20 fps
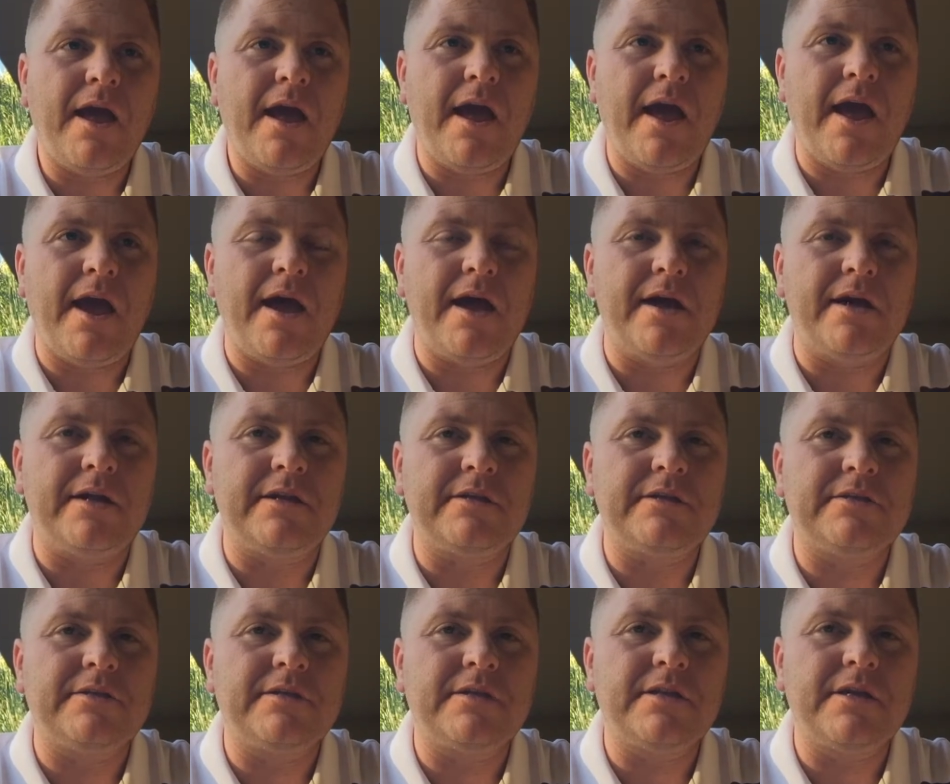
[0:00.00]

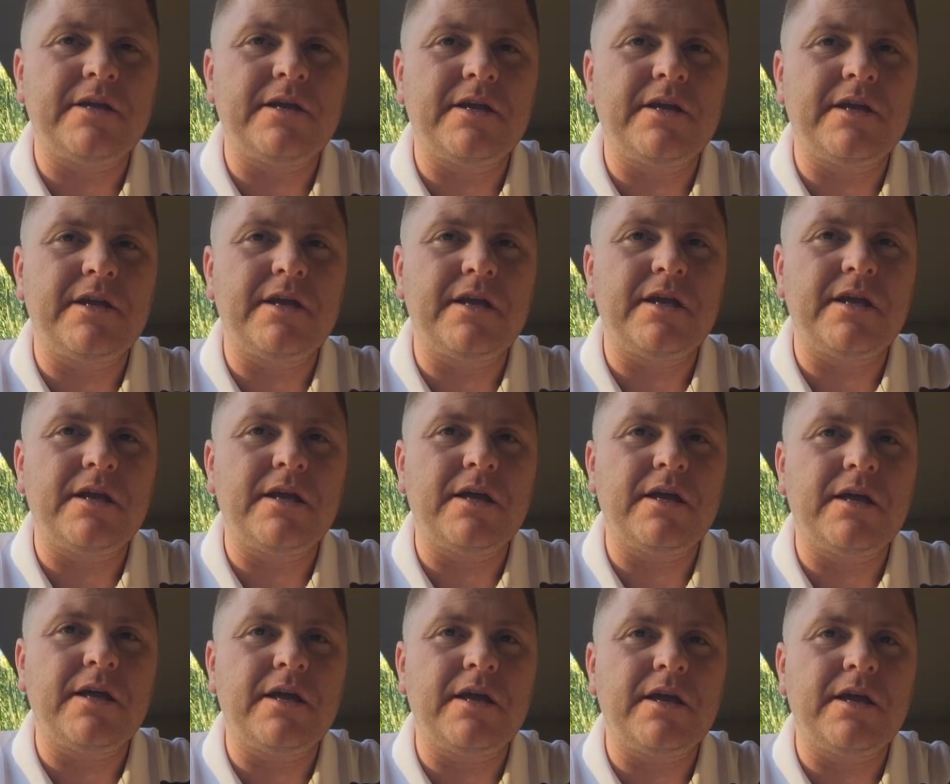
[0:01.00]
And
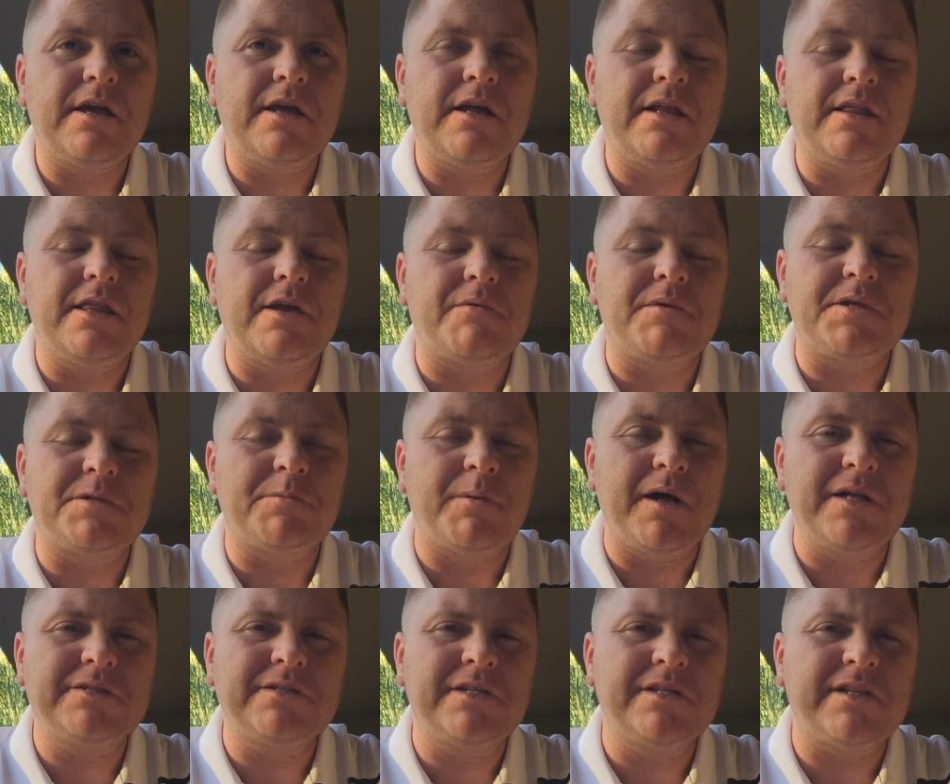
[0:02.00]
the
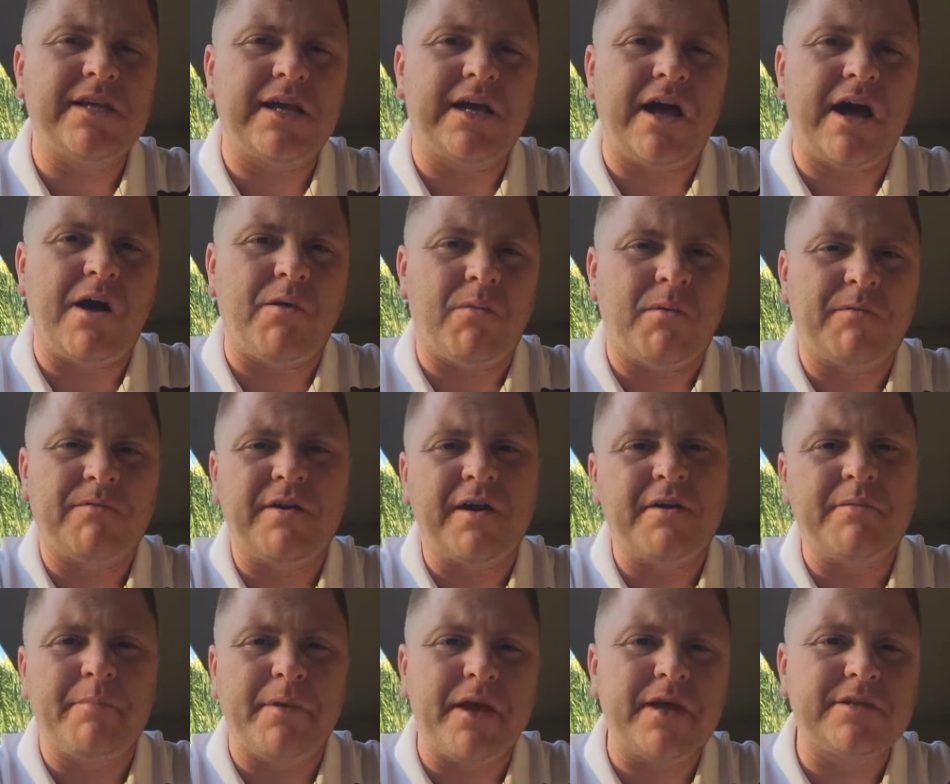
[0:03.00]
responses I got were
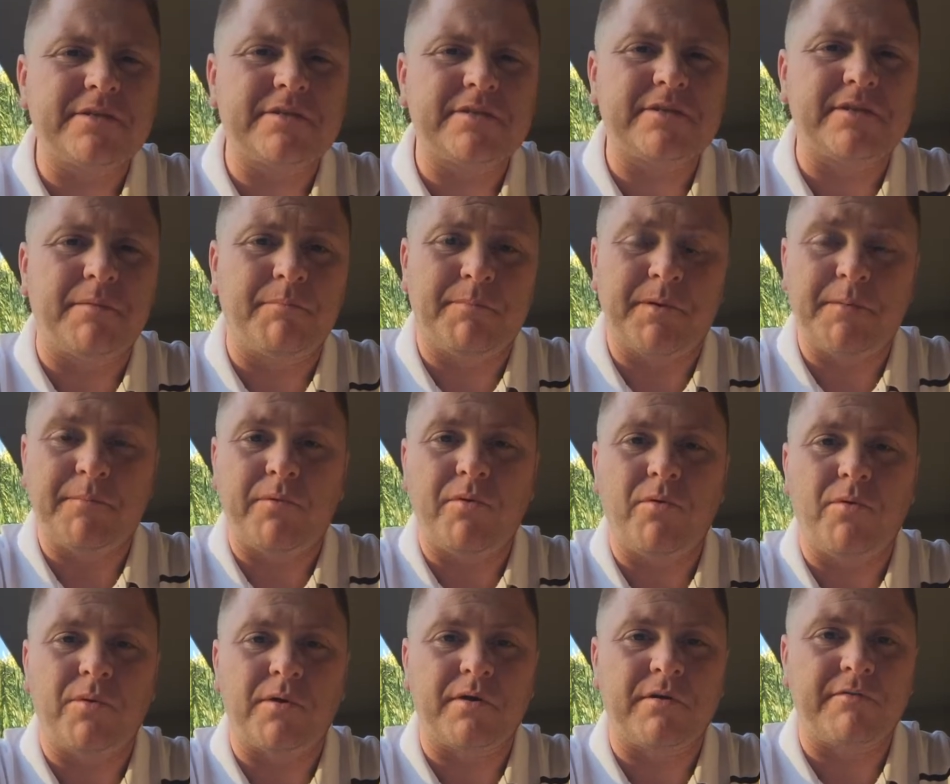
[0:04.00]
very mixed. Some
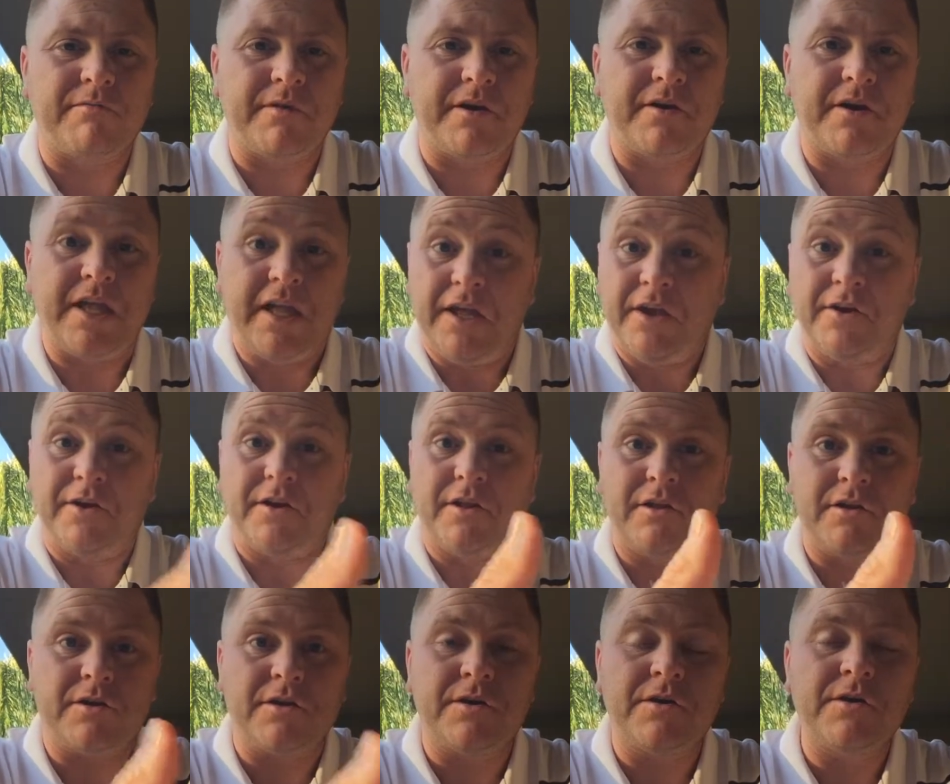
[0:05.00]
people were very eager to
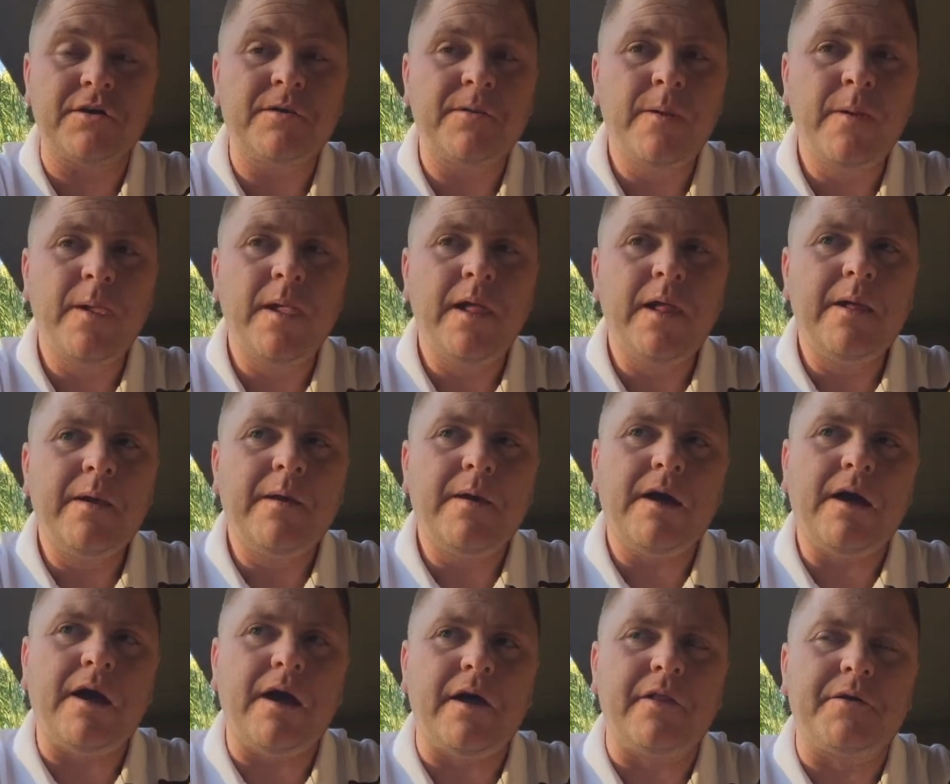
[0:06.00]
learn.
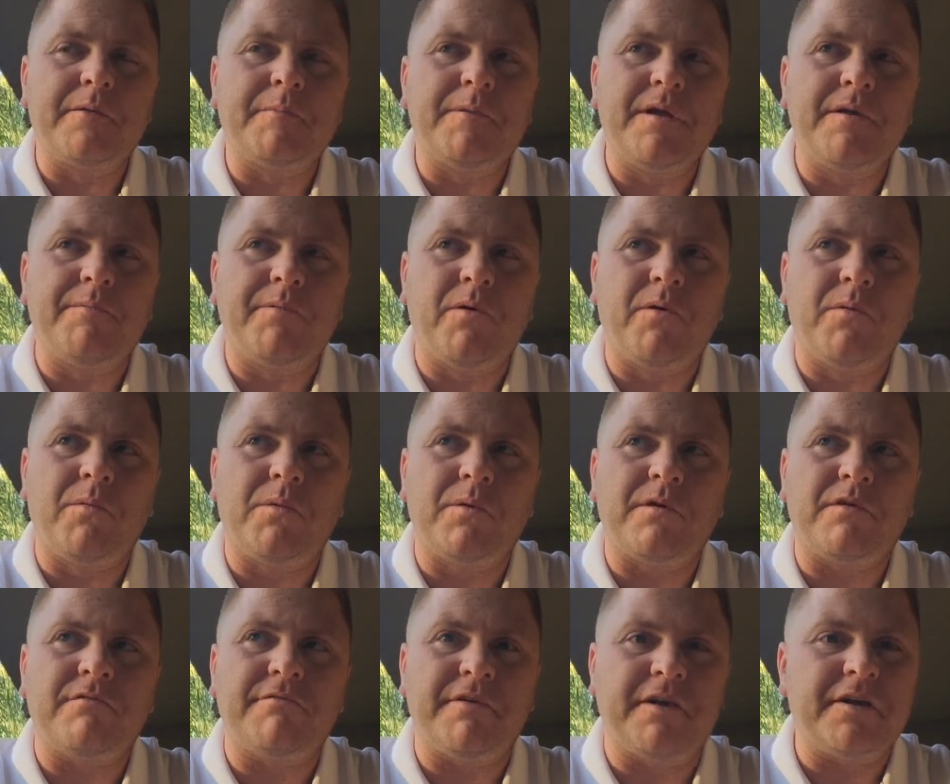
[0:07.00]
Other people
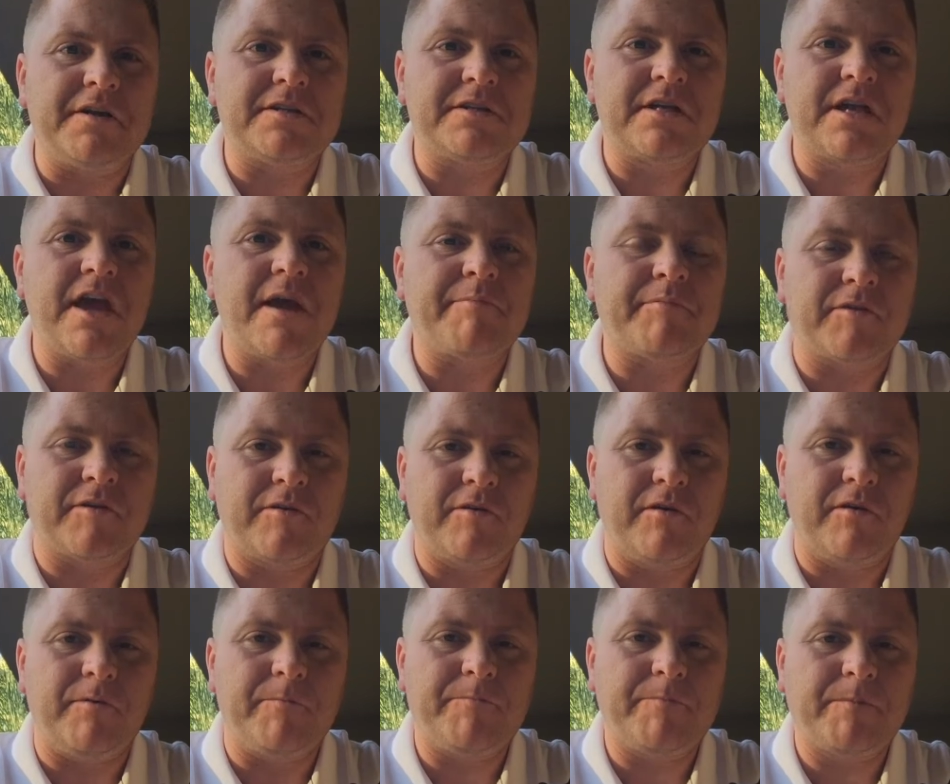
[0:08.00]
were very
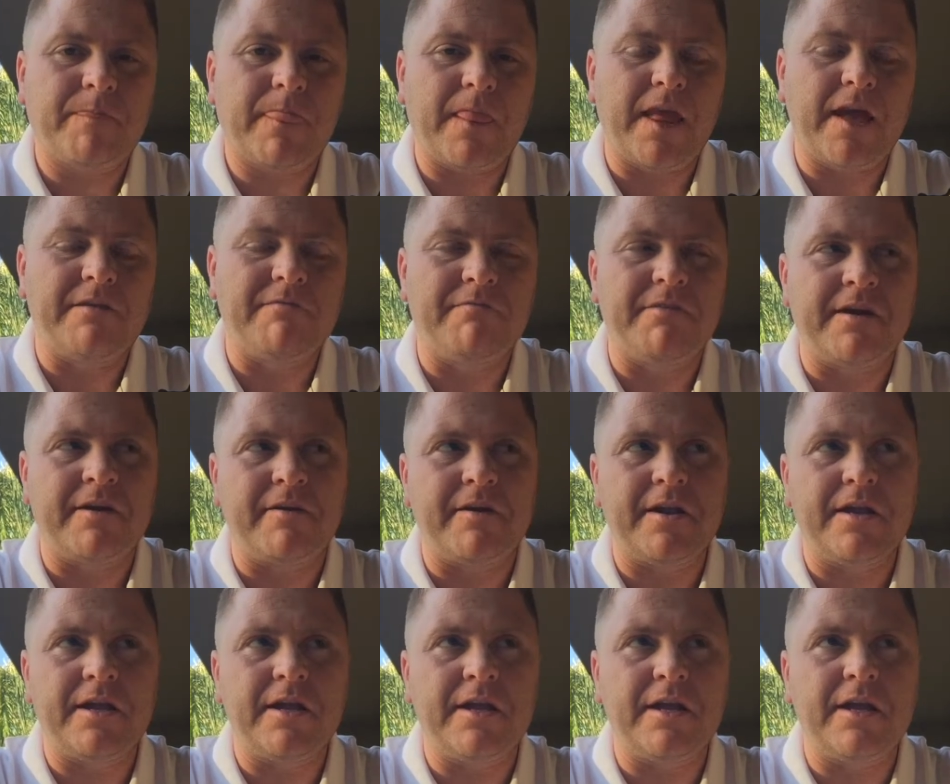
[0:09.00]
skeptical and
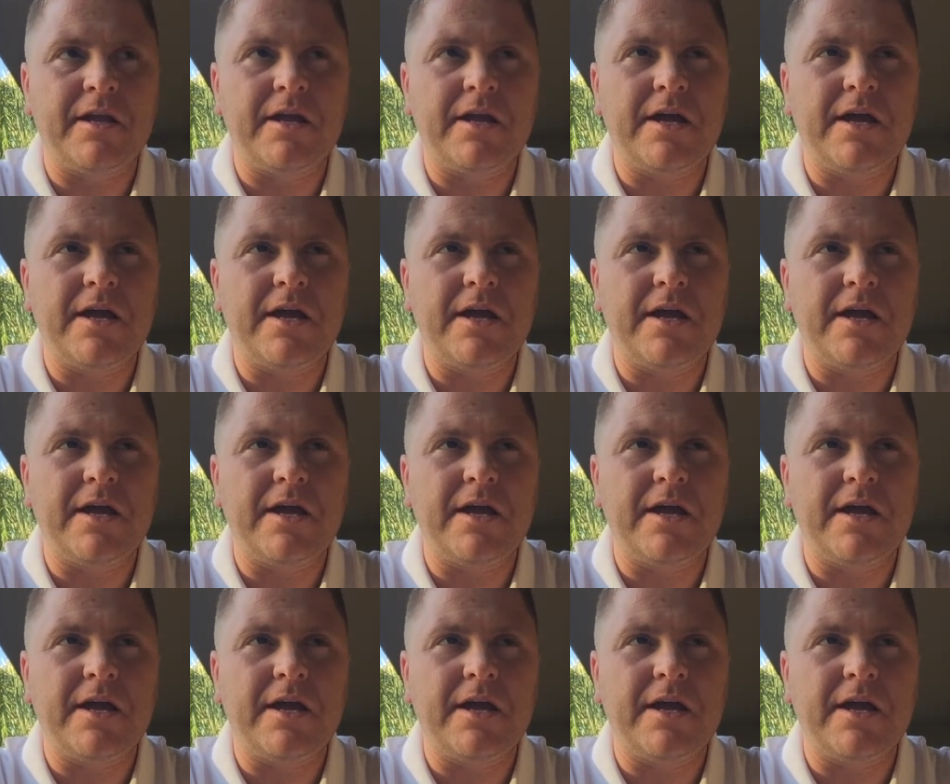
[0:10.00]
very,